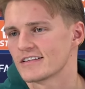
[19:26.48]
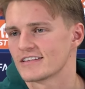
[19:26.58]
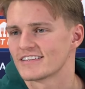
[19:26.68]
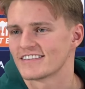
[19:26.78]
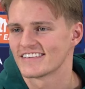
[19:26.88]

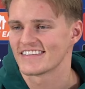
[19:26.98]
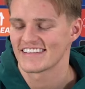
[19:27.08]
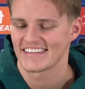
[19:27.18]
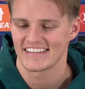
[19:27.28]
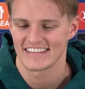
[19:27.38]

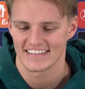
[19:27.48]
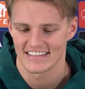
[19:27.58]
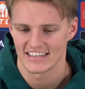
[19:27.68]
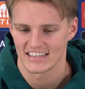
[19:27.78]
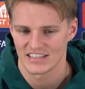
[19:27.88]
Yeah.
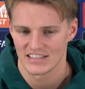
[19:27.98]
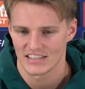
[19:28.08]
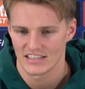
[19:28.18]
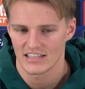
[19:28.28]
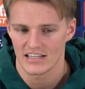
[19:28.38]

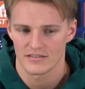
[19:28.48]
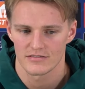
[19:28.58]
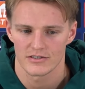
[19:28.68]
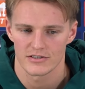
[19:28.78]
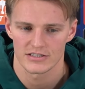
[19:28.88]
yeah. yeah, of
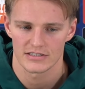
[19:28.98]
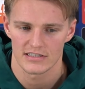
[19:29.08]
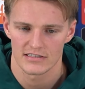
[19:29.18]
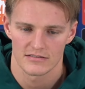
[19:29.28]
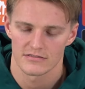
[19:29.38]
course,
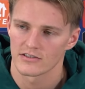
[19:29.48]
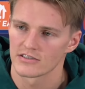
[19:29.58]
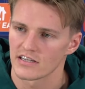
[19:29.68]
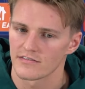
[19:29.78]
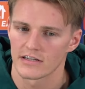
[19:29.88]
of
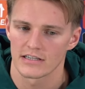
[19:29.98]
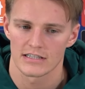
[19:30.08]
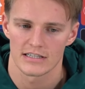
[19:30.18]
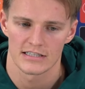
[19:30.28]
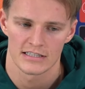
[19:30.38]
course. I
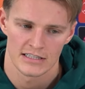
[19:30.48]
think uh,